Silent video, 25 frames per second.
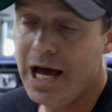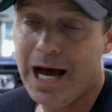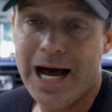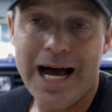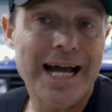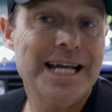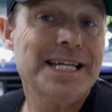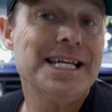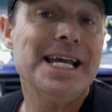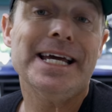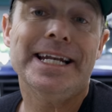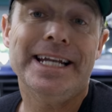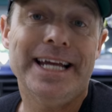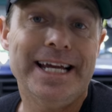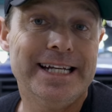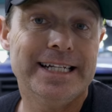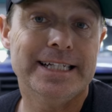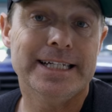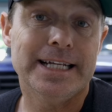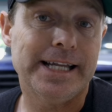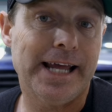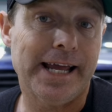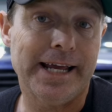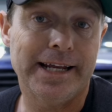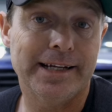I get
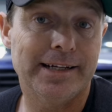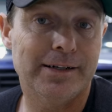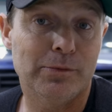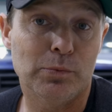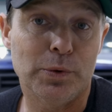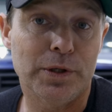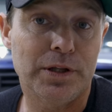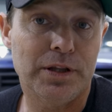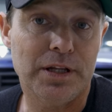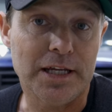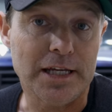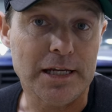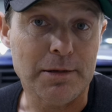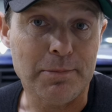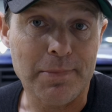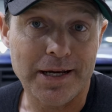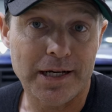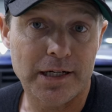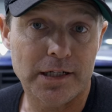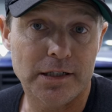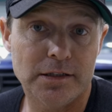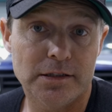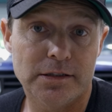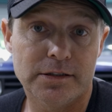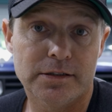inundated with
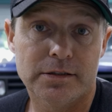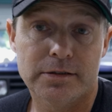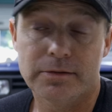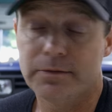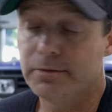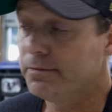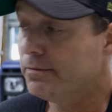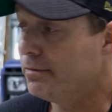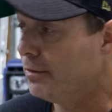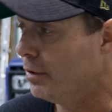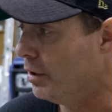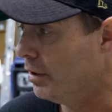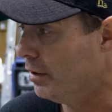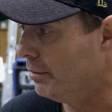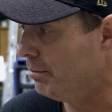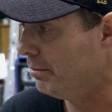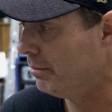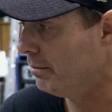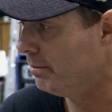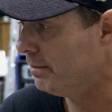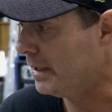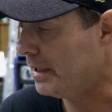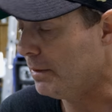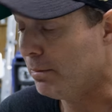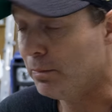emails
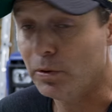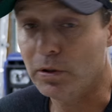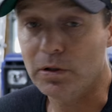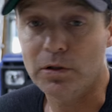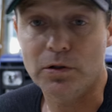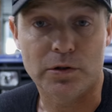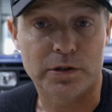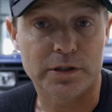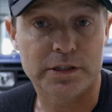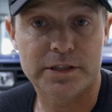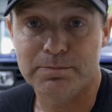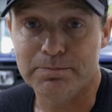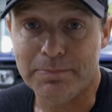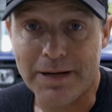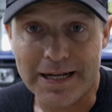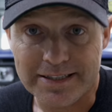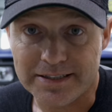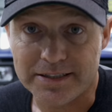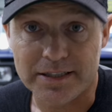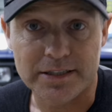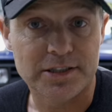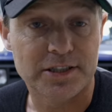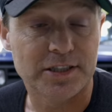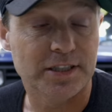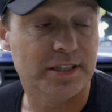from people or
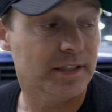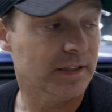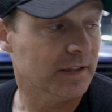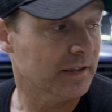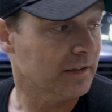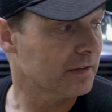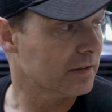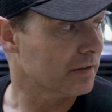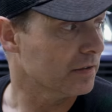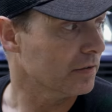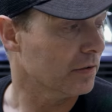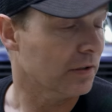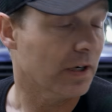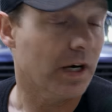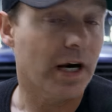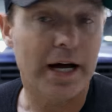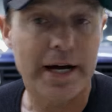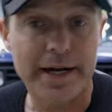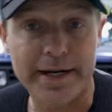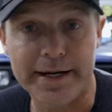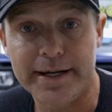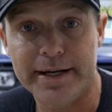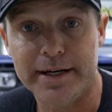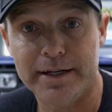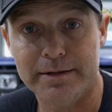messages or
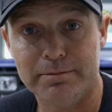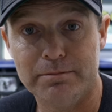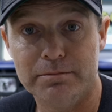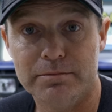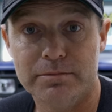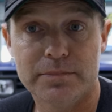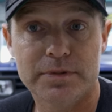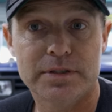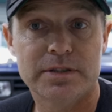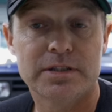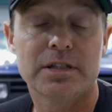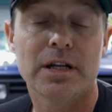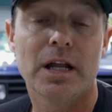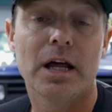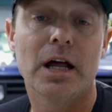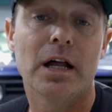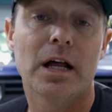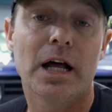IMs